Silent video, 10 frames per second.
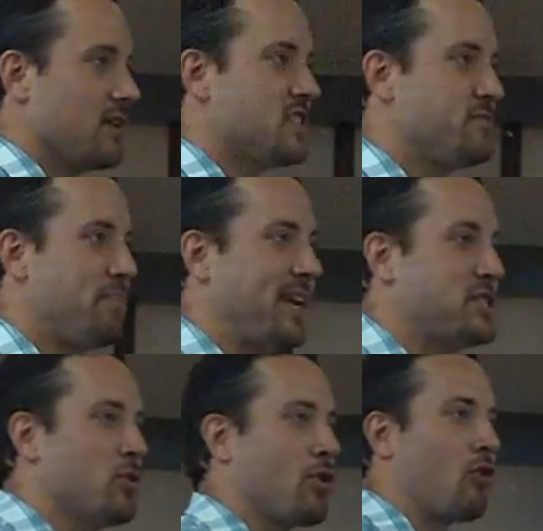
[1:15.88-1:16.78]
Speak
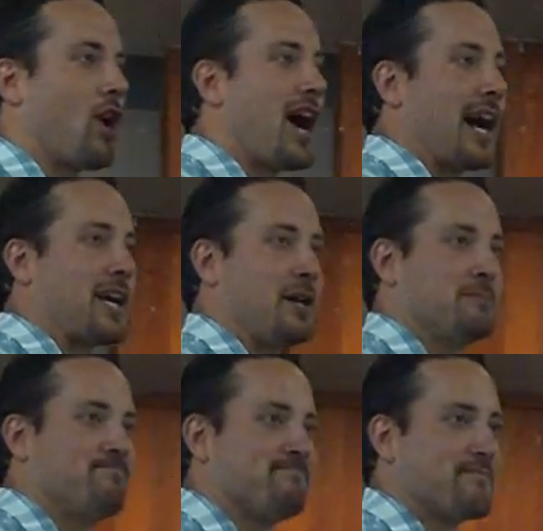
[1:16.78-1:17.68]
to a rock
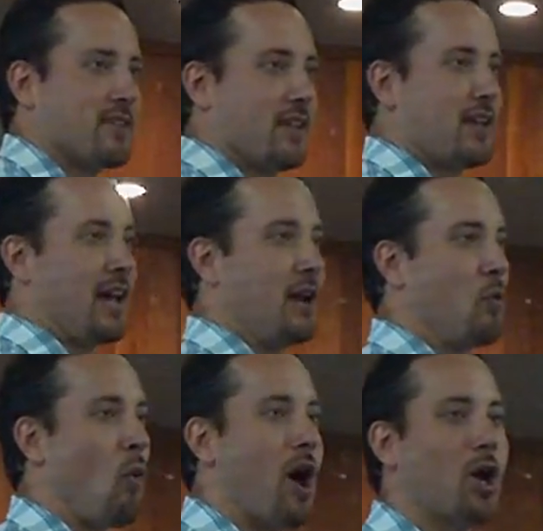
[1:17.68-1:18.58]

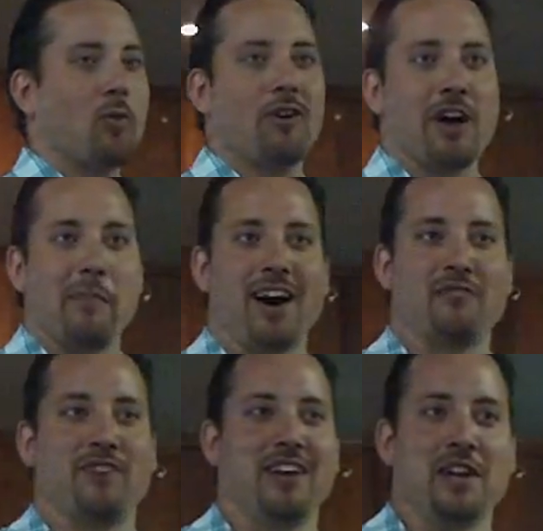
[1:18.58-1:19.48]
and water will come out
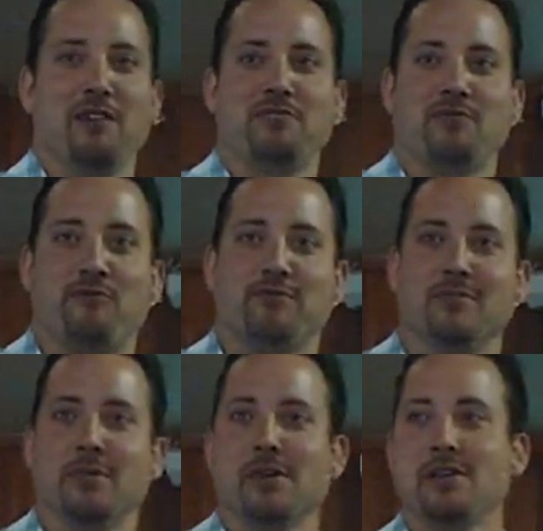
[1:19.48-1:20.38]
of it enough
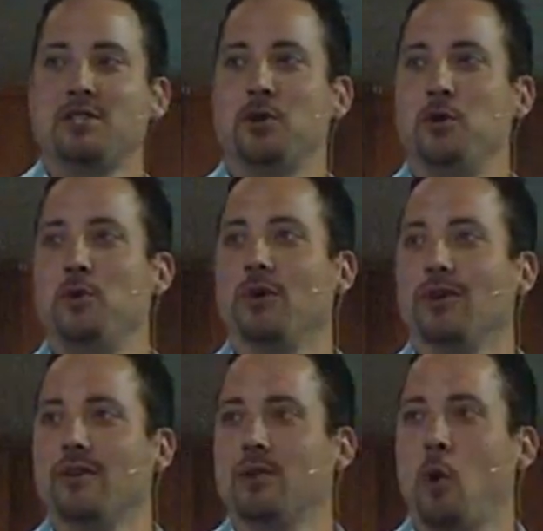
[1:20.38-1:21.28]
to
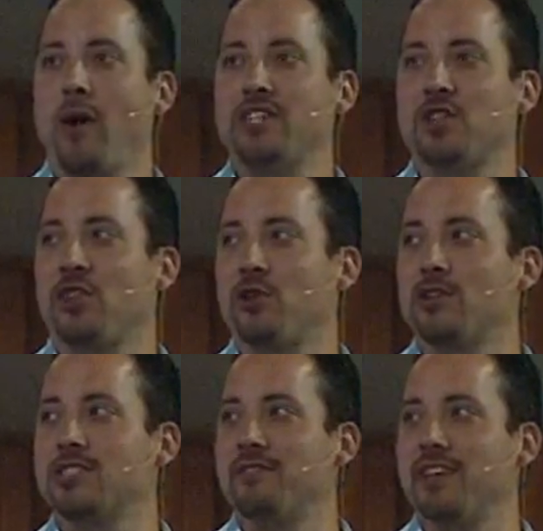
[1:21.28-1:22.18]
quench the
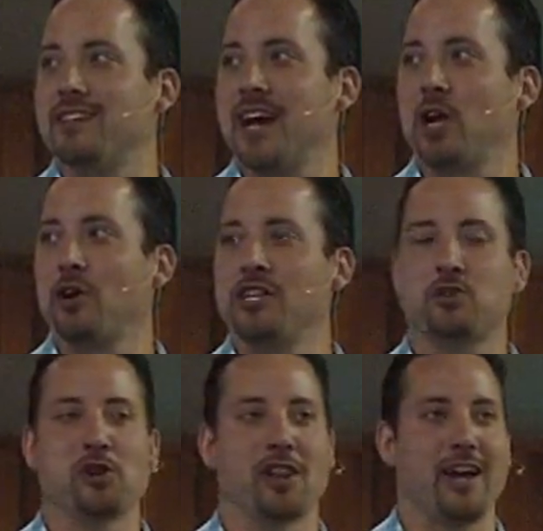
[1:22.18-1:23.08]
thirst of the entire
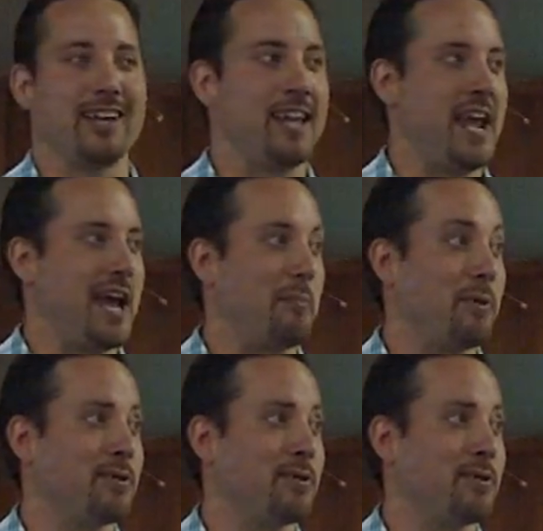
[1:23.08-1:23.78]
Israelite camp.